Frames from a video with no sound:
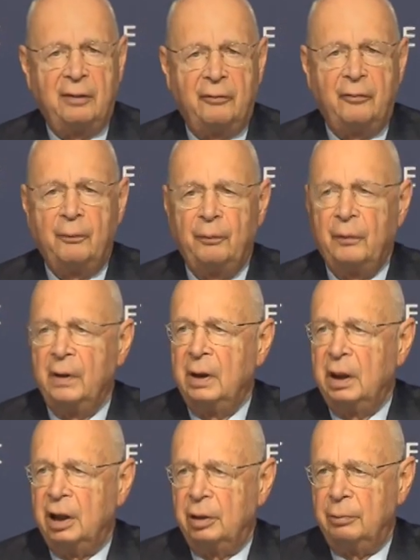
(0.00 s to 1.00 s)
Uh,
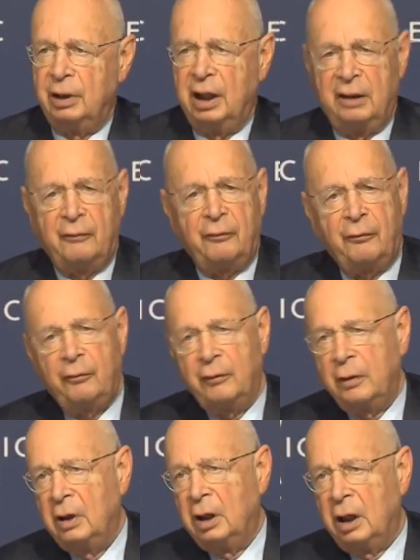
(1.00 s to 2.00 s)
so no
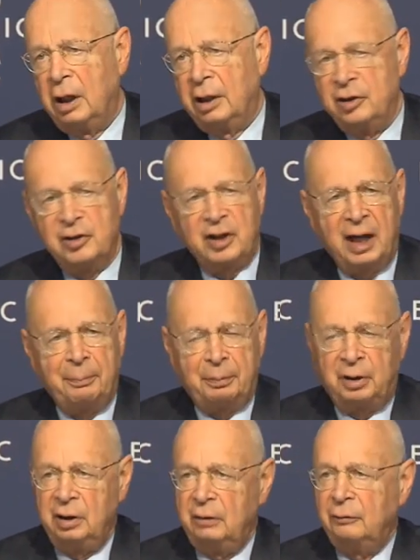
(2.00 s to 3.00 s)
one is free
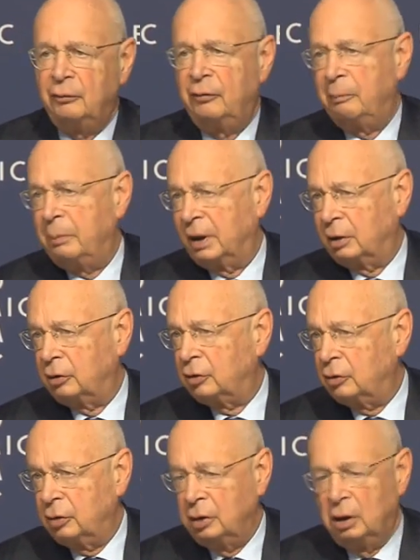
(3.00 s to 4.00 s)
until we're all
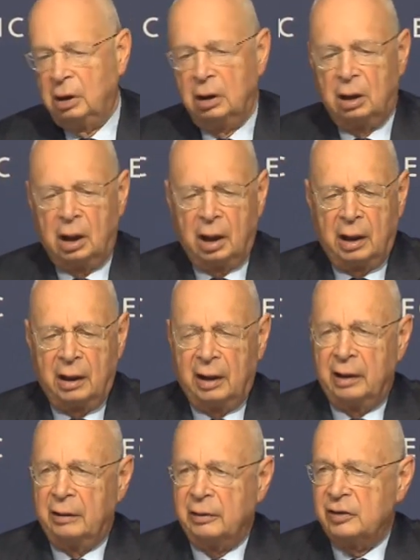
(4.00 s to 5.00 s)
free.
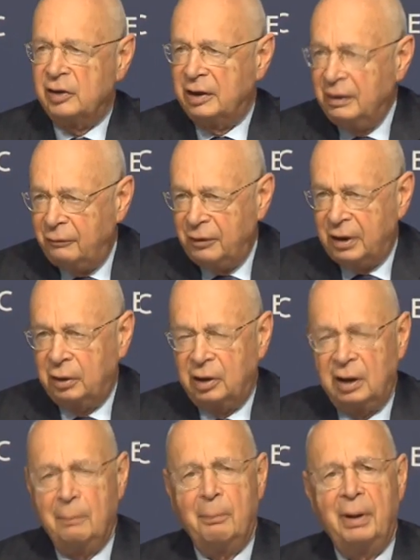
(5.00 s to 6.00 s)
If you people
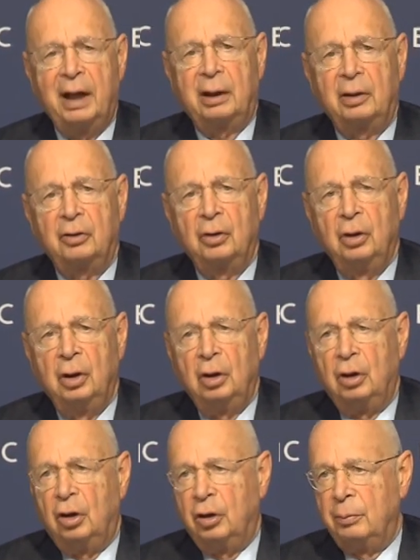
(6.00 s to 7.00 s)
did not
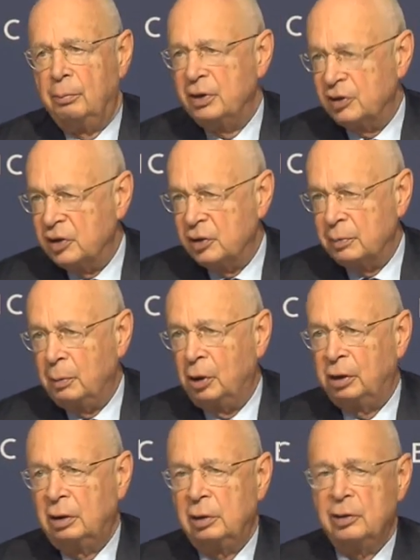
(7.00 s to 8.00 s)
uh, whisper
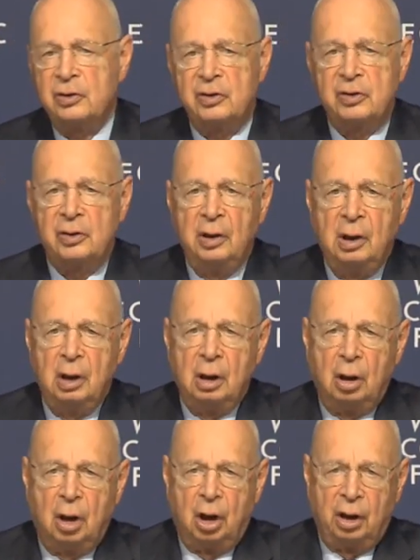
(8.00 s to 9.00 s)
to us,
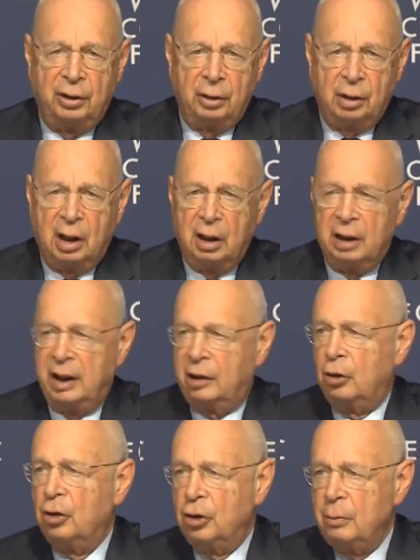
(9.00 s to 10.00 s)
hold on, don't
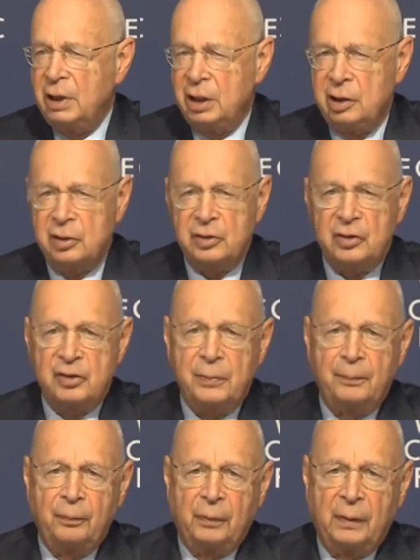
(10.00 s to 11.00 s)
do anything
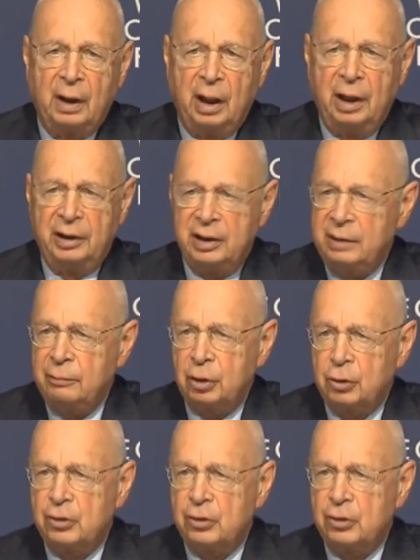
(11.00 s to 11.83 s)
stupid, uh,